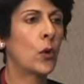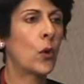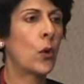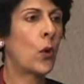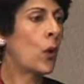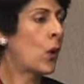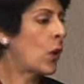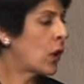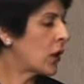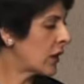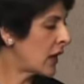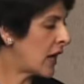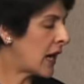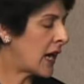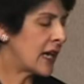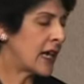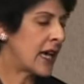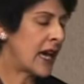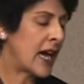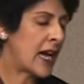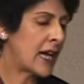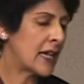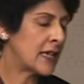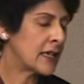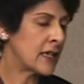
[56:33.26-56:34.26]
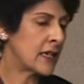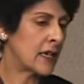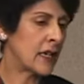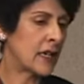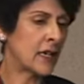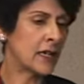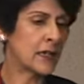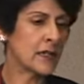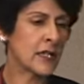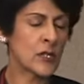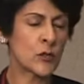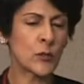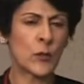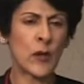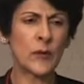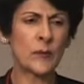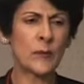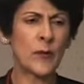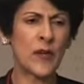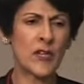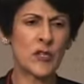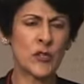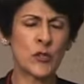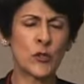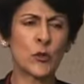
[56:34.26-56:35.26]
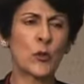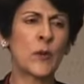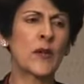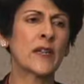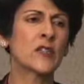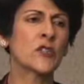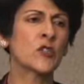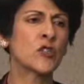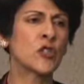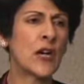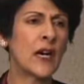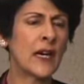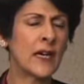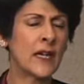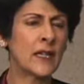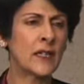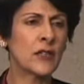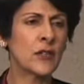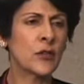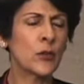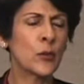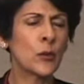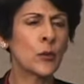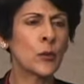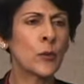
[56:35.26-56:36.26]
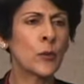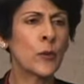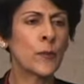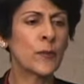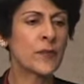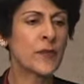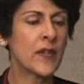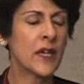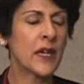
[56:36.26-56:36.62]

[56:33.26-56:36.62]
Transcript: Or I had uh, this one patient who had a child who